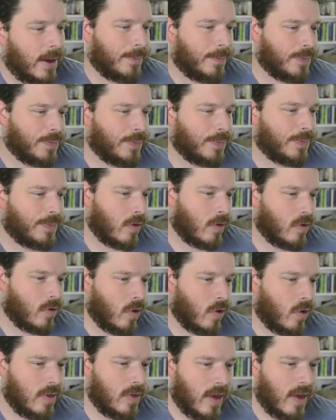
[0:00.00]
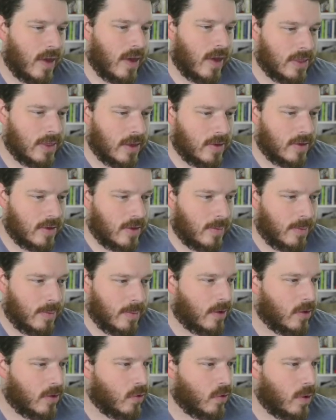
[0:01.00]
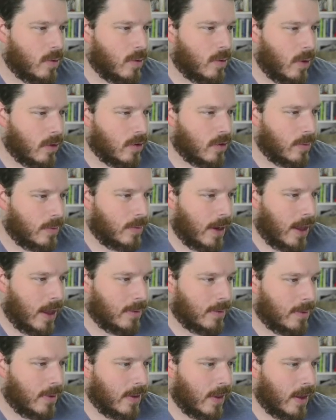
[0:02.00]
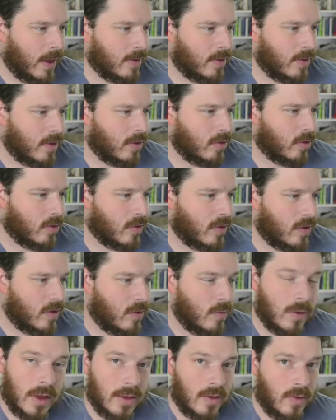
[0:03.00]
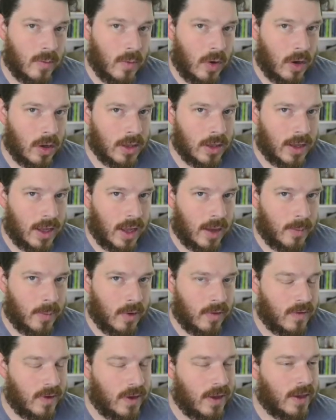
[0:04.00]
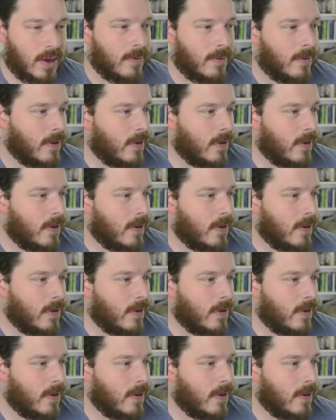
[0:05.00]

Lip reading: So we take this amount, we multiply it by that, and you'll see we'll get this market cap over here.